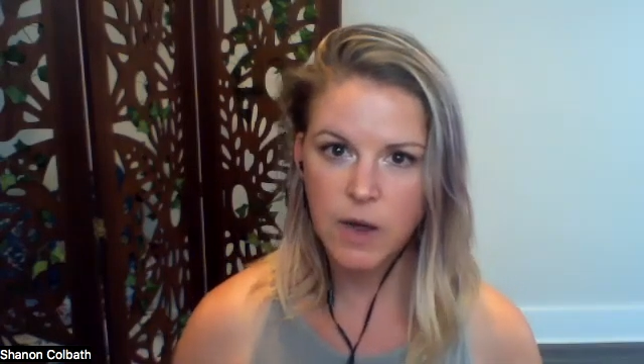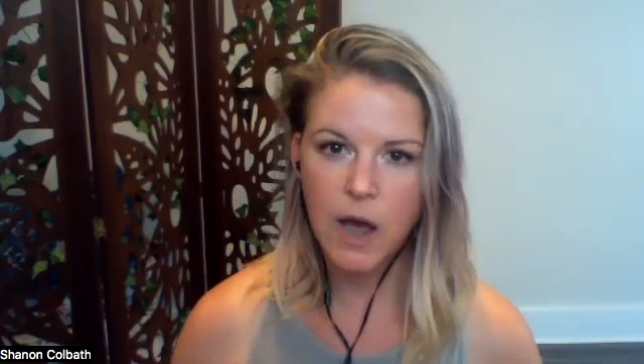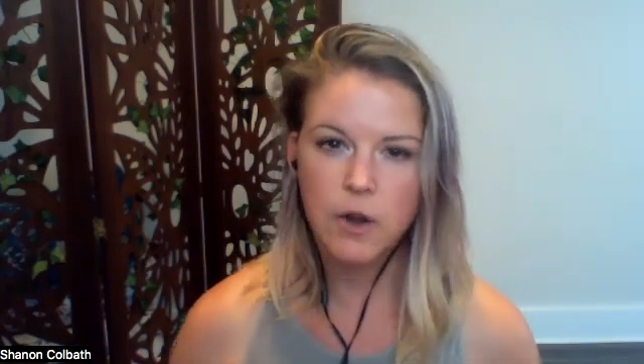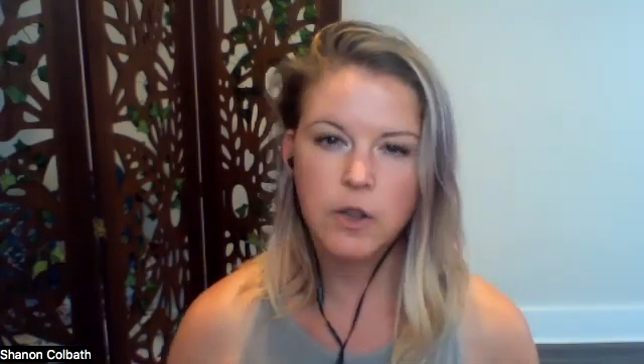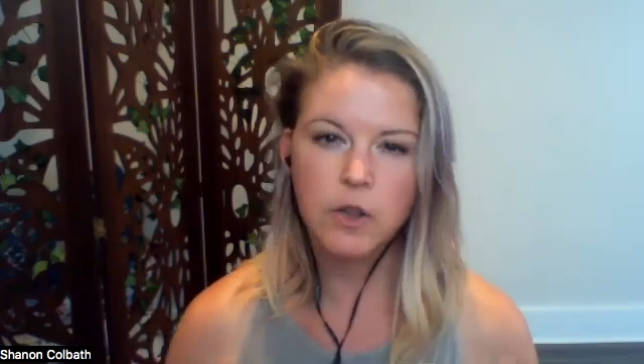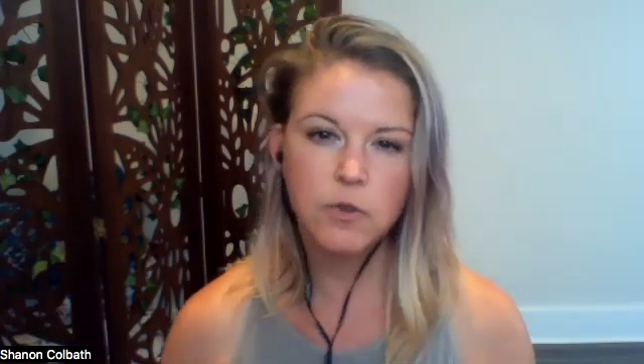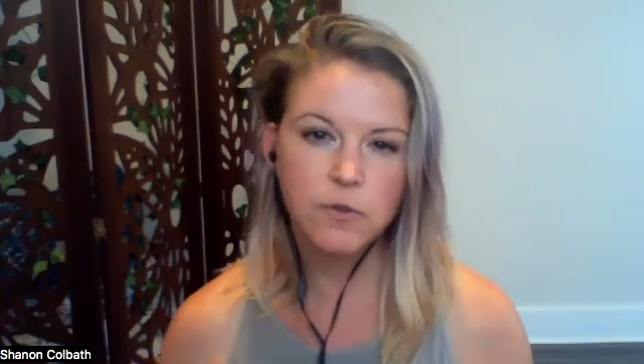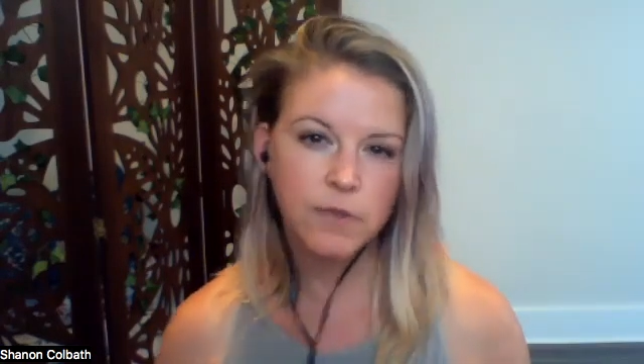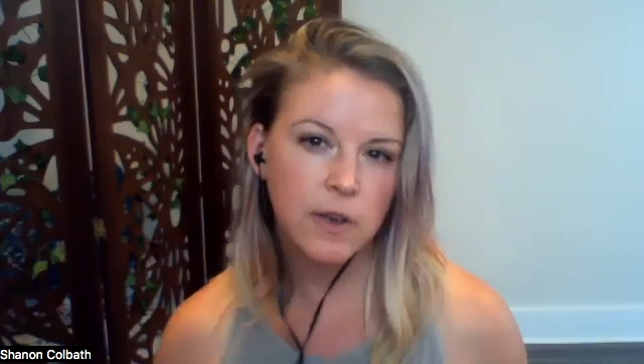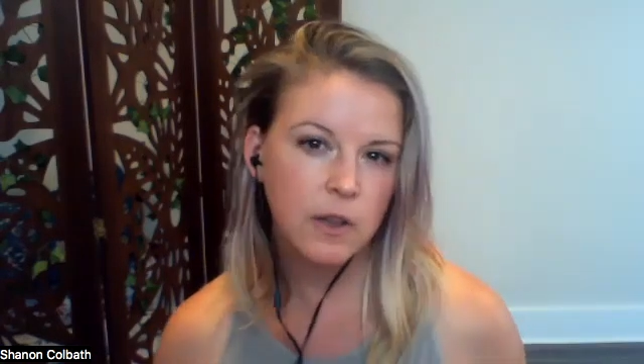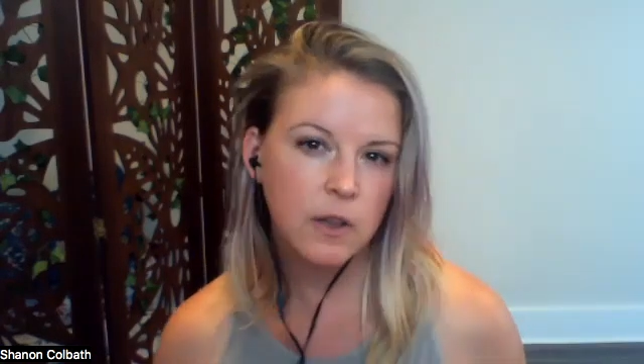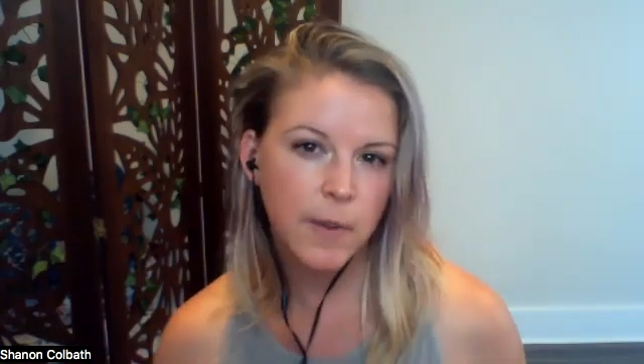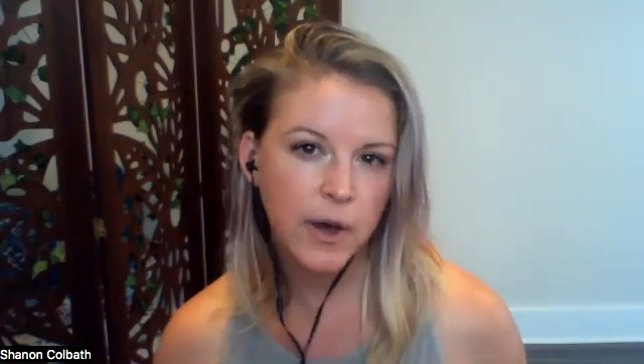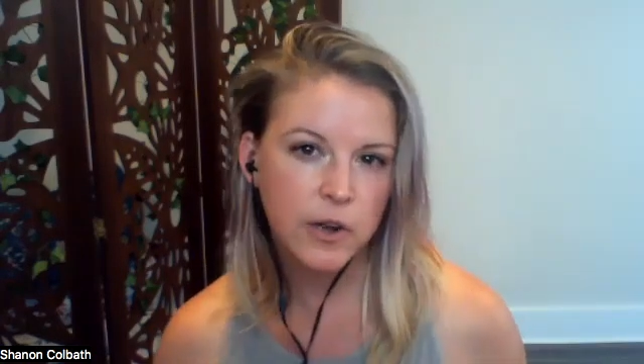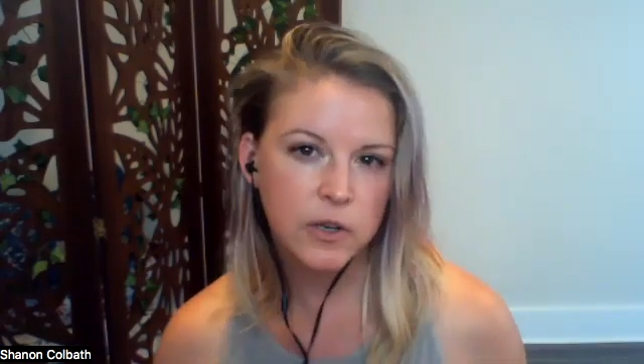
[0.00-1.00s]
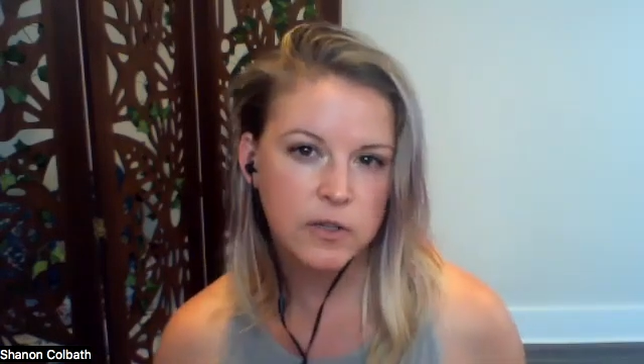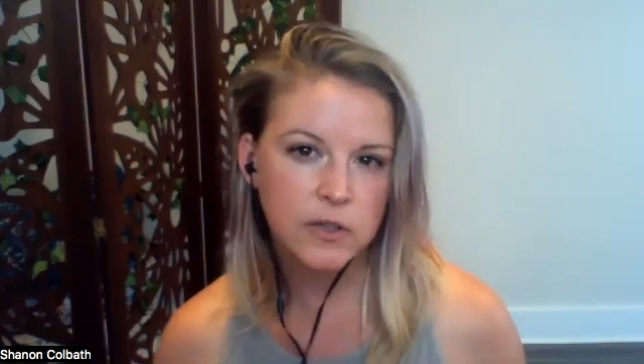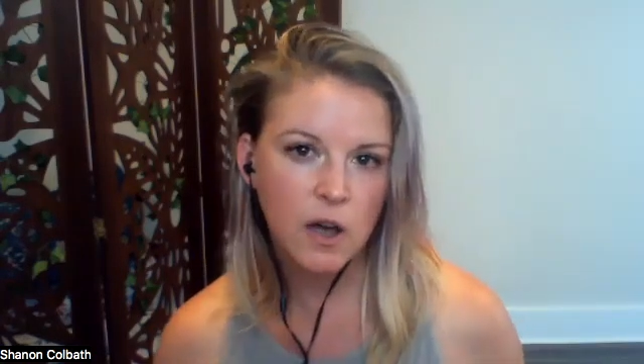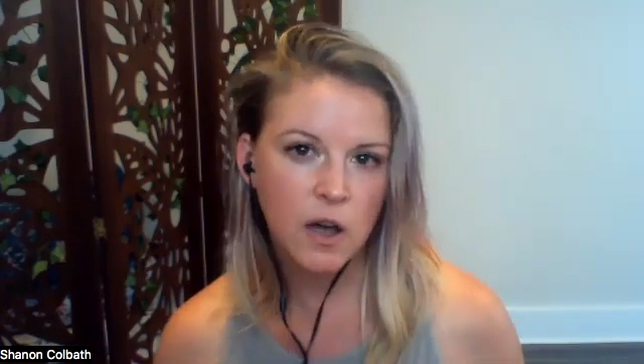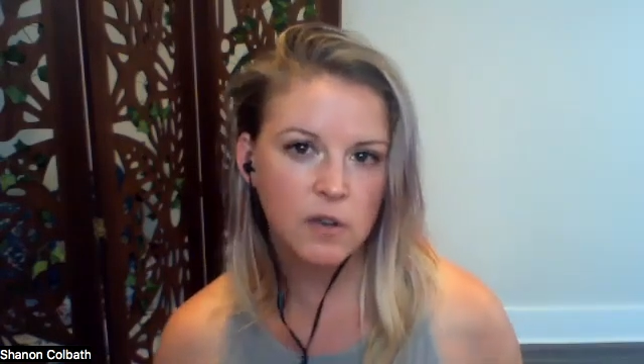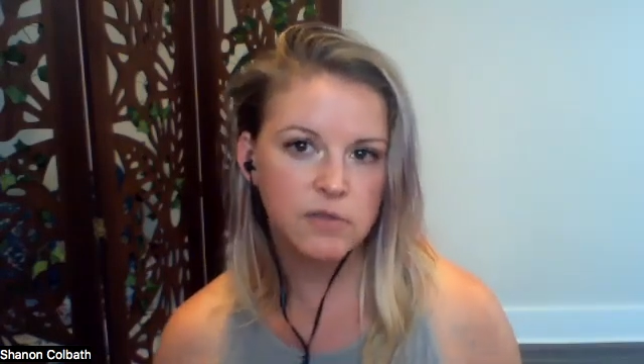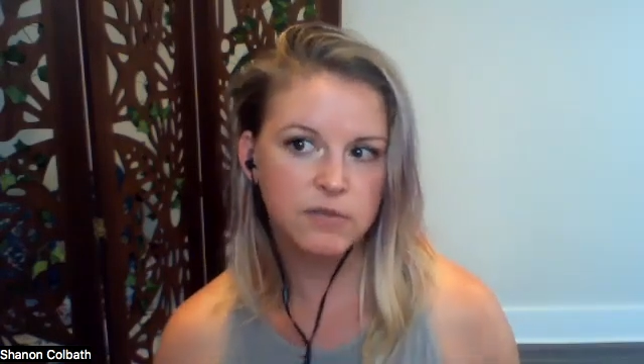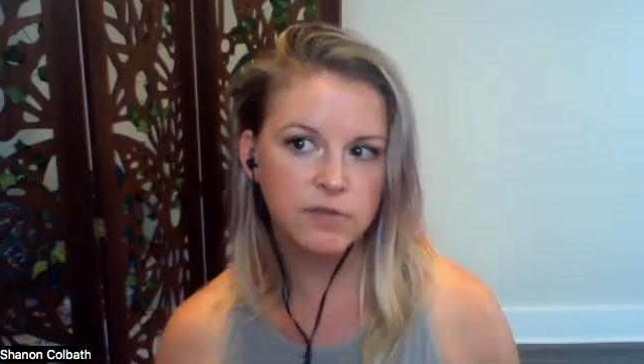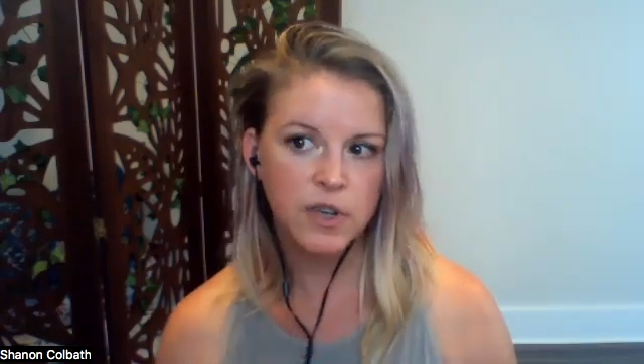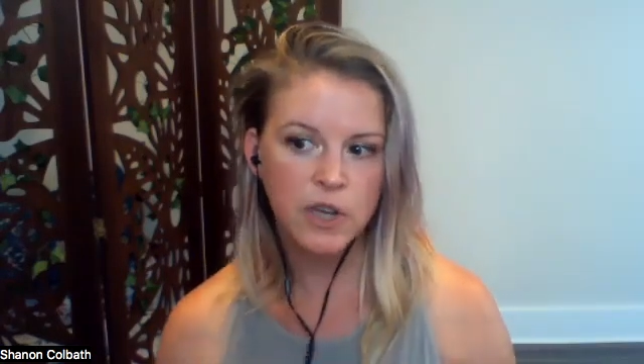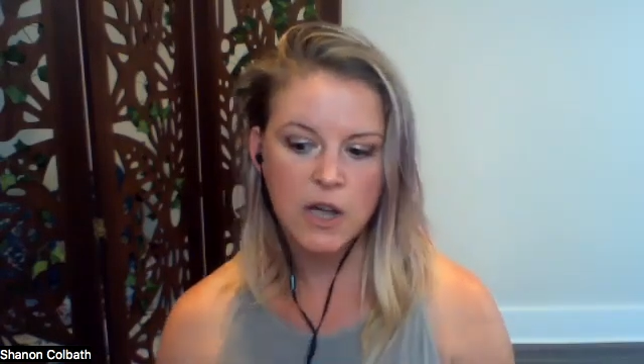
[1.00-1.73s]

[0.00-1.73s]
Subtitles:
How do you feel about yourself?